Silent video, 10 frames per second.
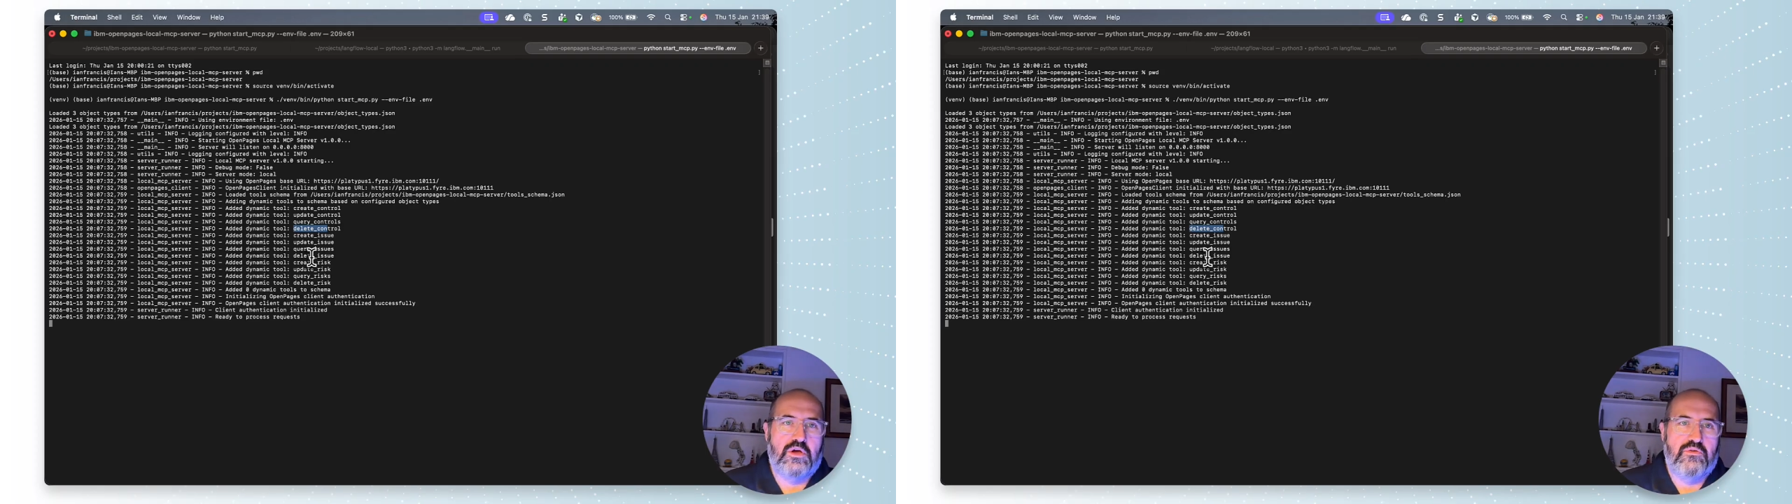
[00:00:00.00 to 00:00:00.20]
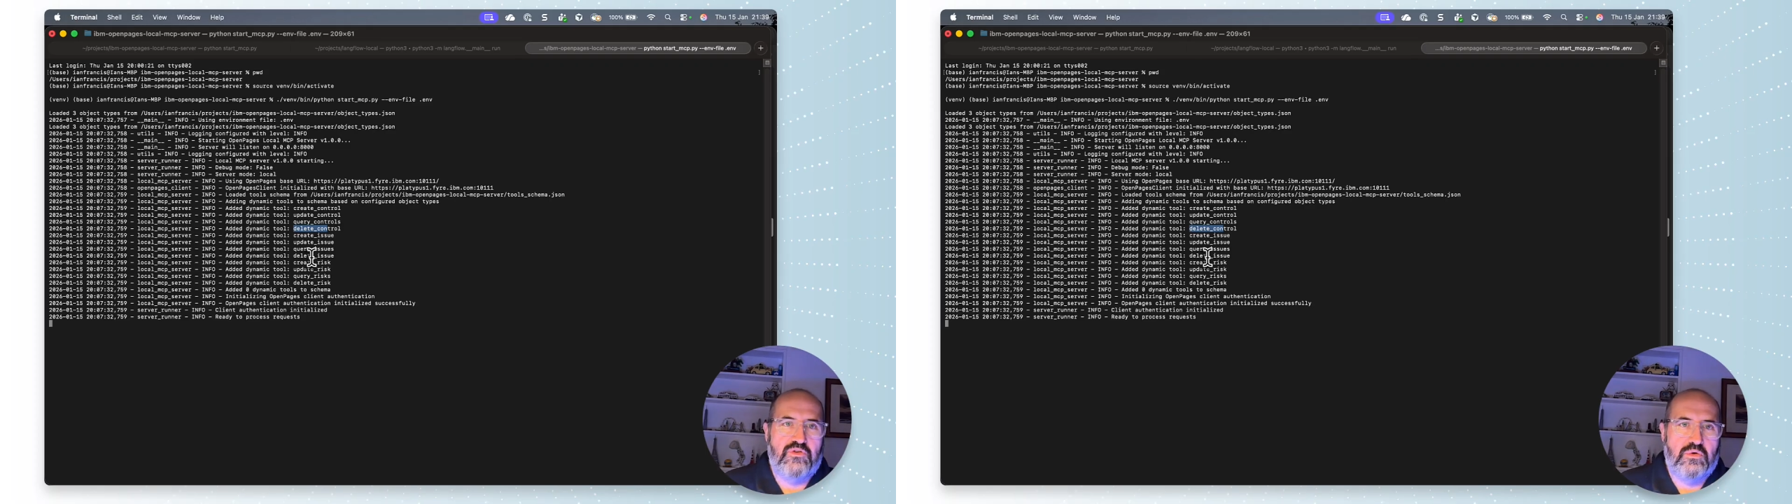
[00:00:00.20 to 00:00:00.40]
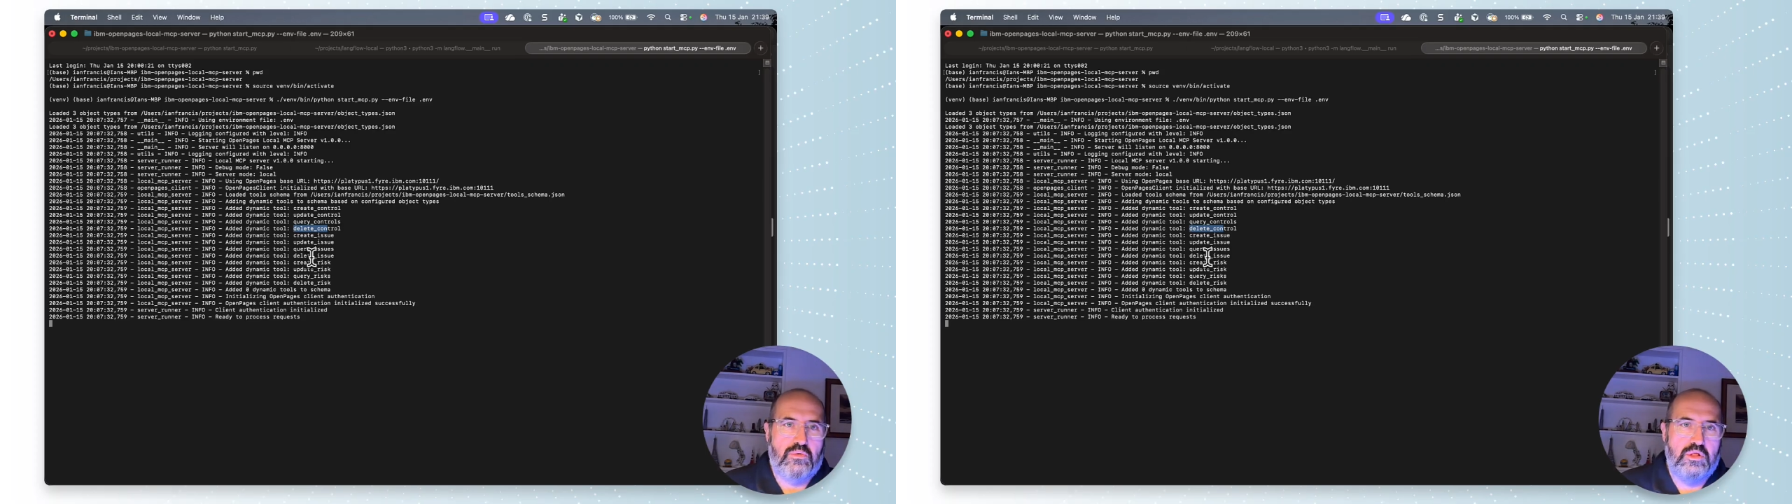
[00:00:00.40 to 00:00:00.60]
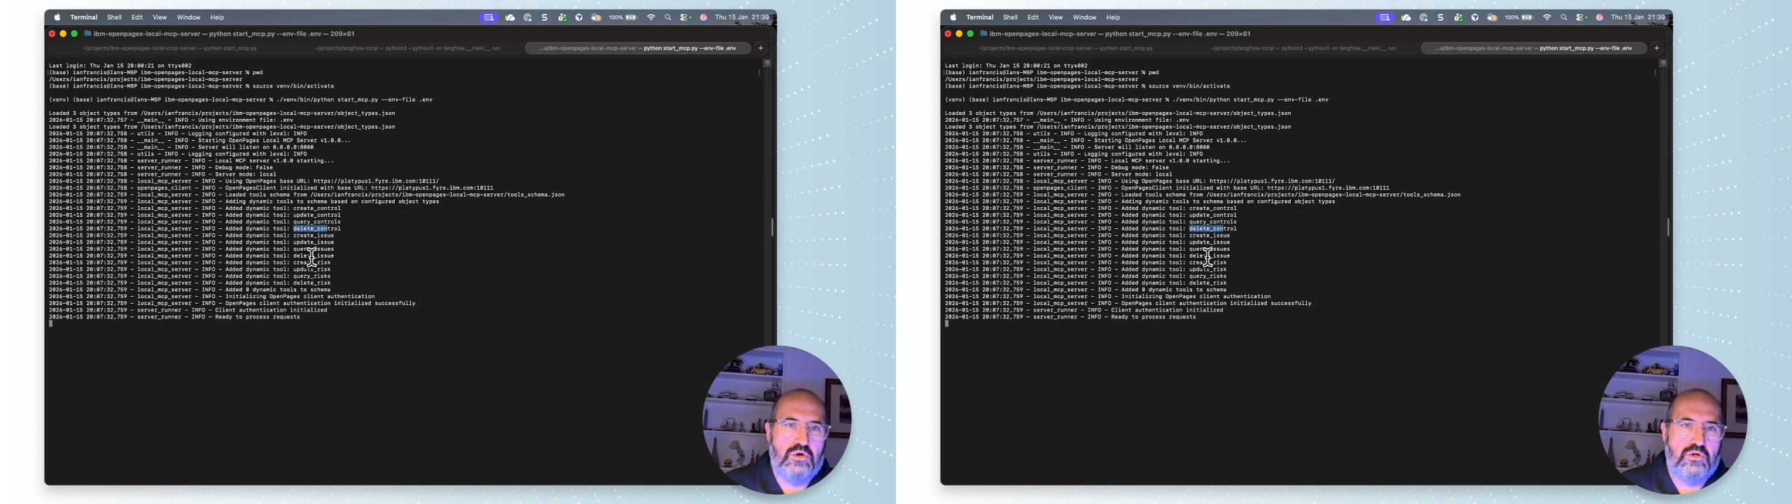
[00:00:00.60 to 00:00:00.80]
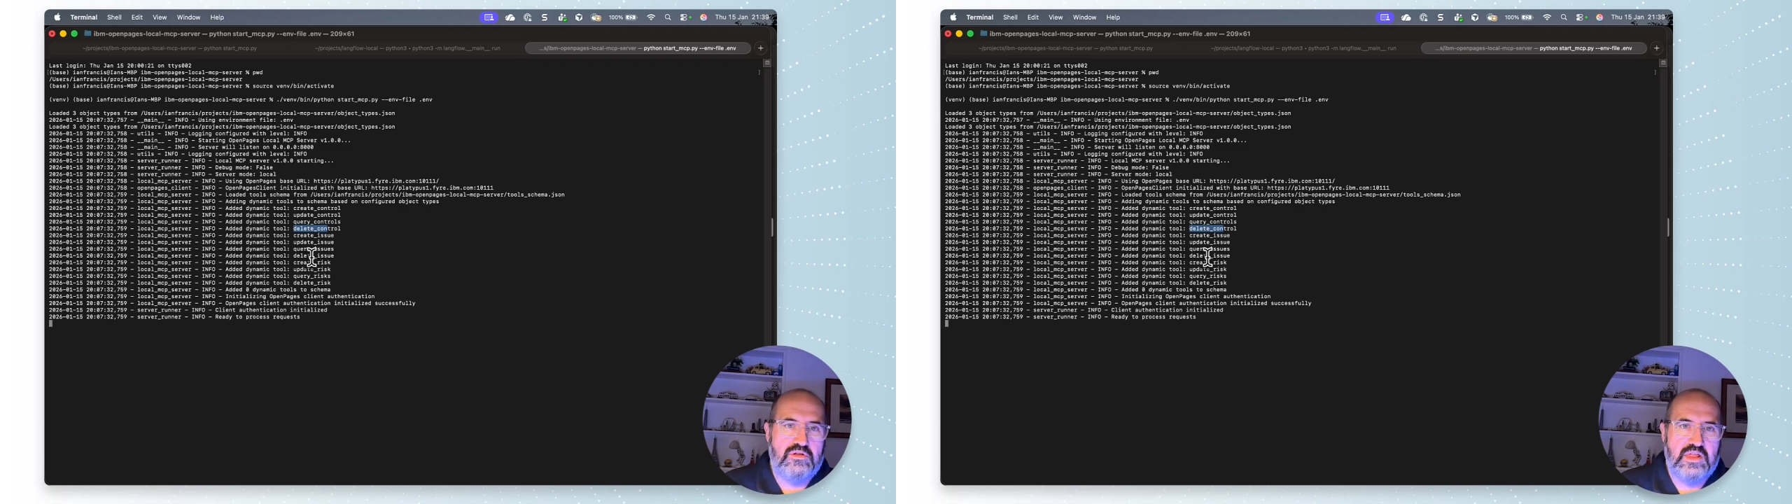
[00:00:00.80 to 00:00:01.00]
if you log
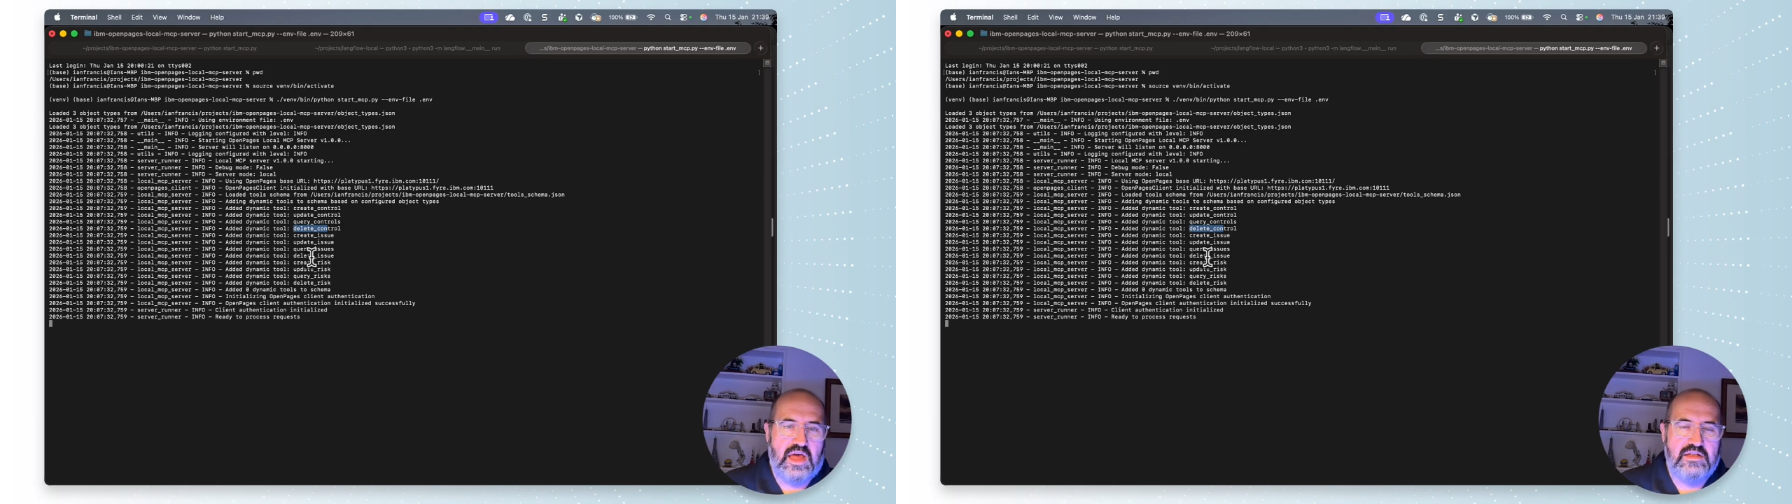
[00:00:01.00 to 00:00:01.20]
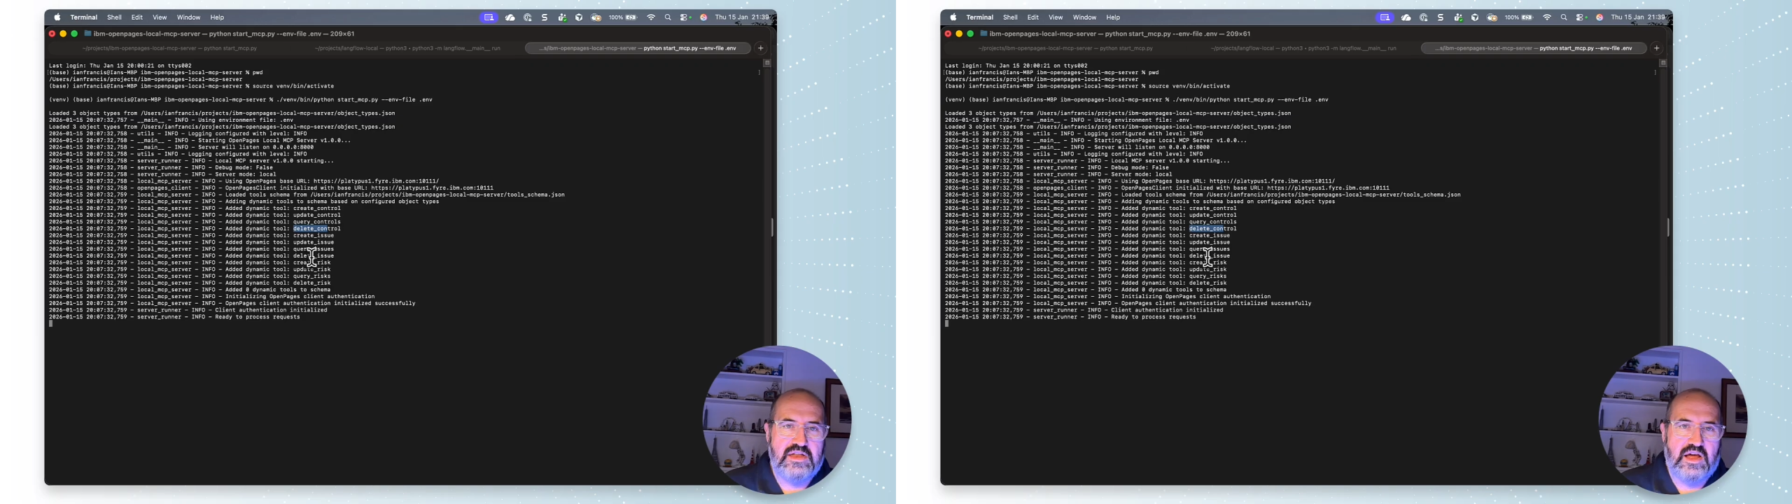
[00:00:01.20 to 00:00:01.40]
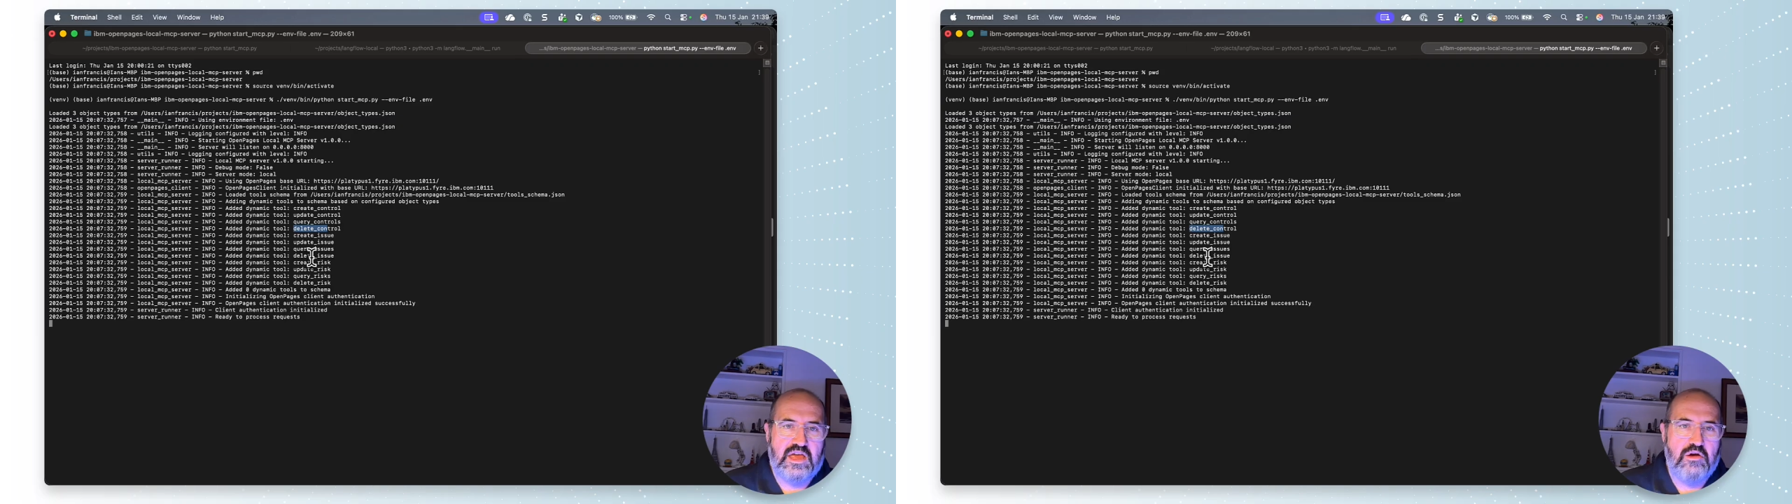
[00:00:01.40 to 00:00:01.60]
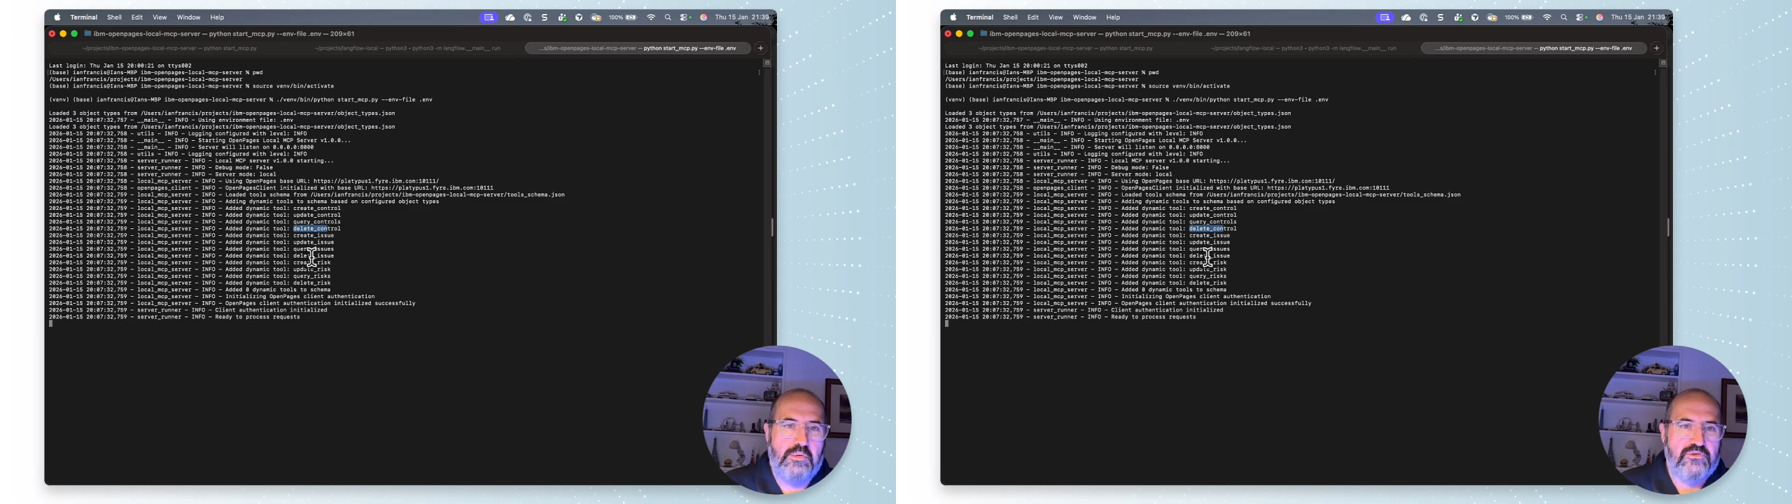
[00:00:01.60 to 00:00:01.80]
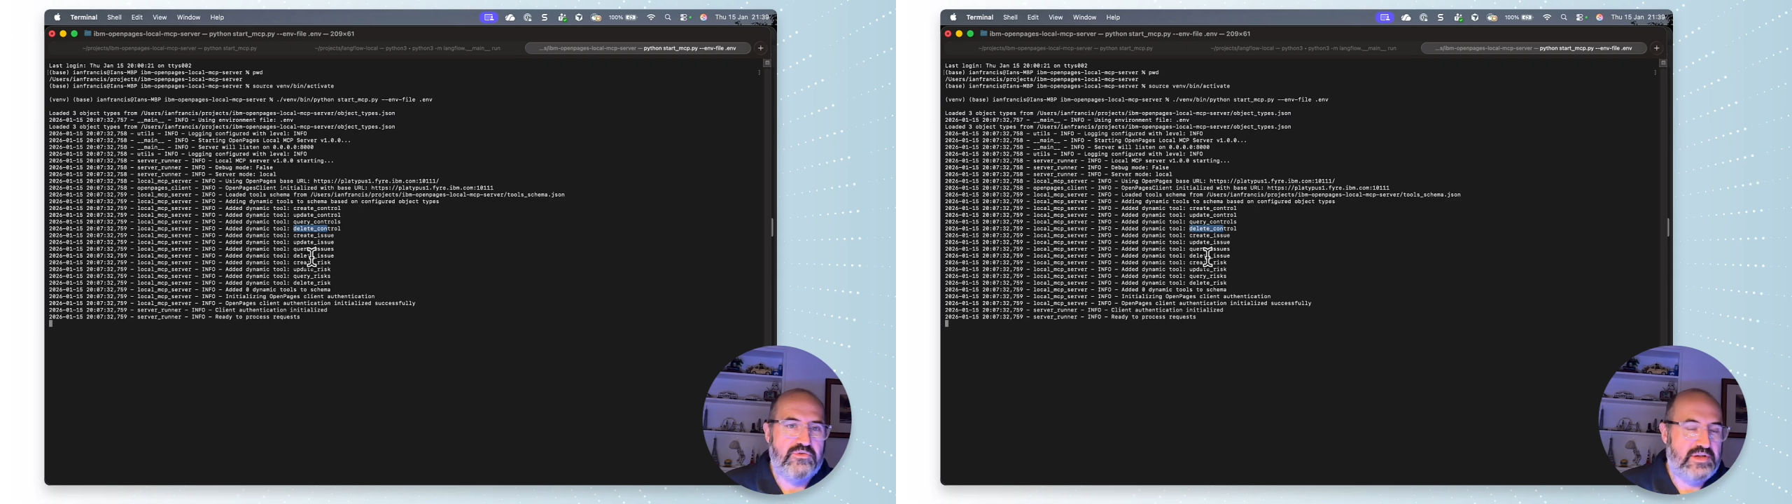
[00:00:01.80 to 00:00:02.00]
onto that Git repository,